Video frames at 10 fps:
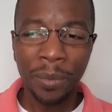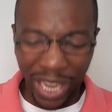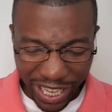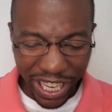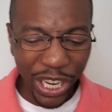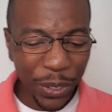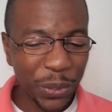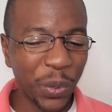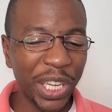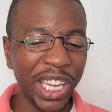And here's
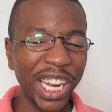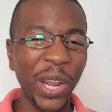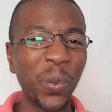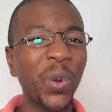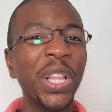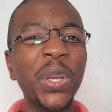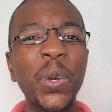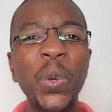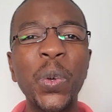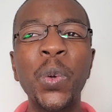we get a really
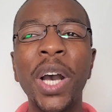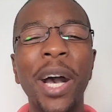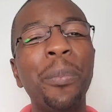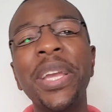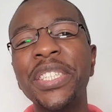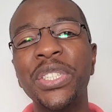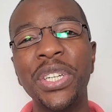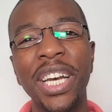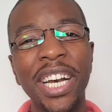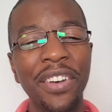cool picture
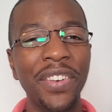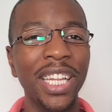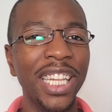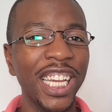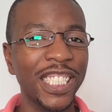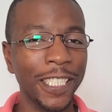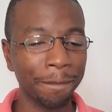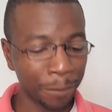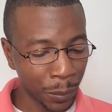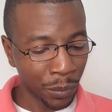of election.
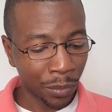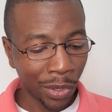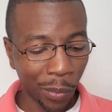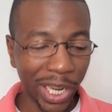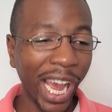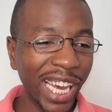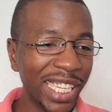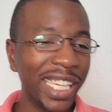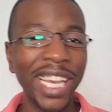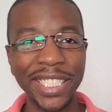When God
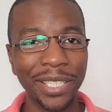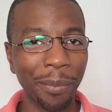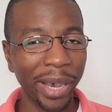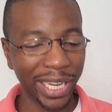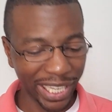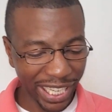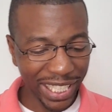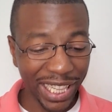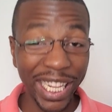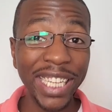elects somebody, he's
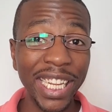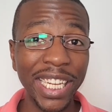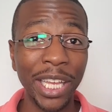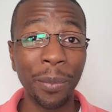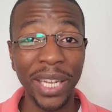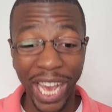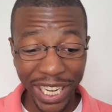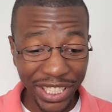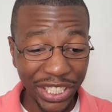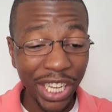electing them
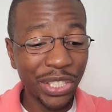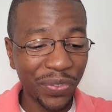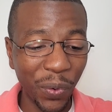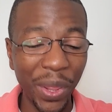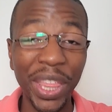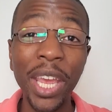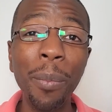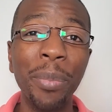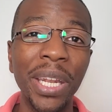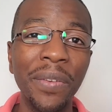not just for their
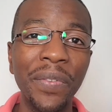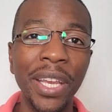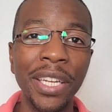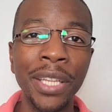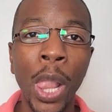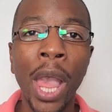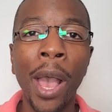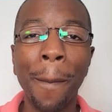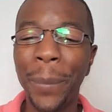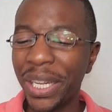benefit,
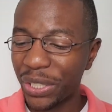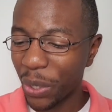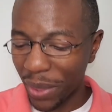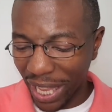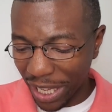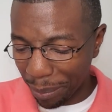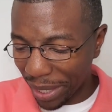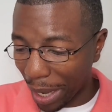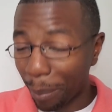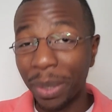but so they can be
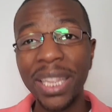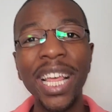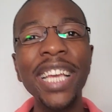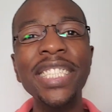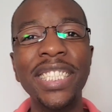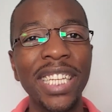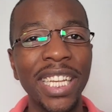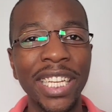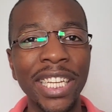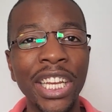a
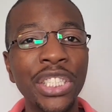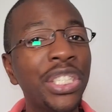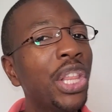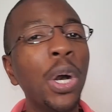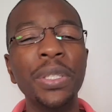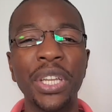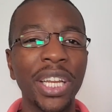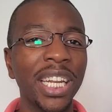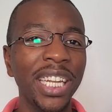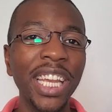blessing to those they're
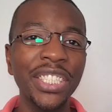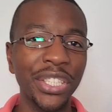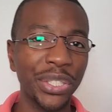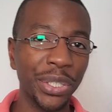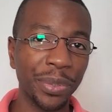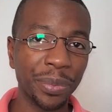connected to.